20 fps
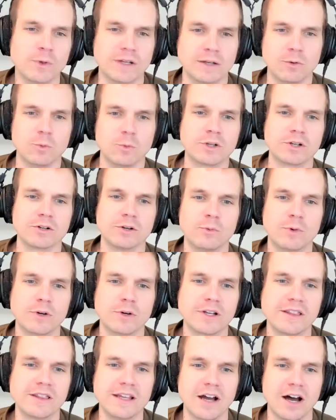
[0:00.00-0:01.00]

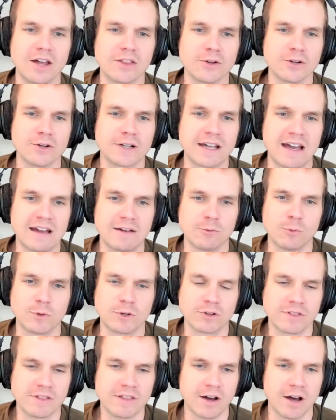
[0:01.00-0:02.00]
are the other
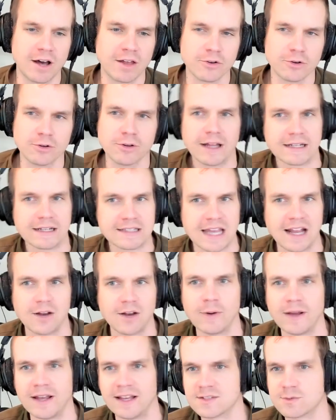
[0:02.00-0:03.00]
like
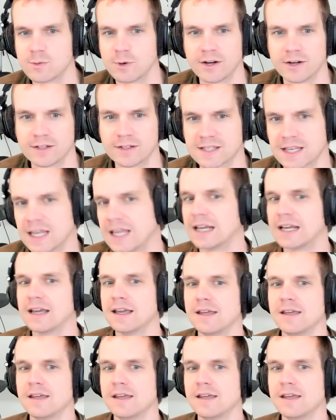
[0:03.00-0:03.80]
takeaways where it's like,